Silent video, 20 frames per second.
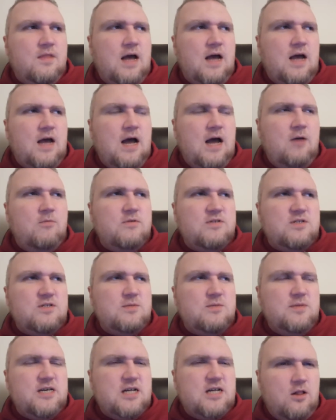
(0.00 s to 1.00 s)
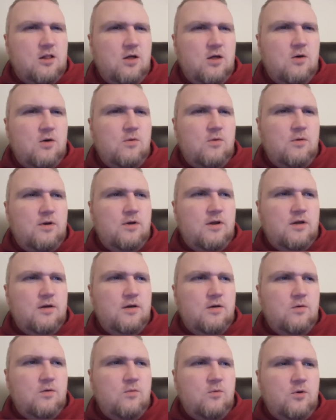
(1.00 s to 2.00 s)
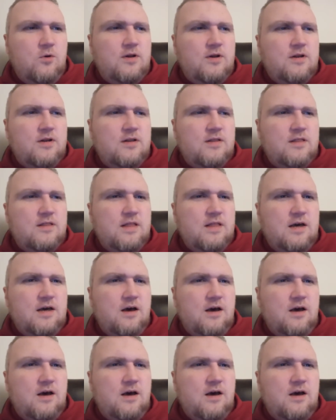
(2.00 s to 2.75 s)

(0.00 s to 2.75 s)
I was to be cloned, wouldn't the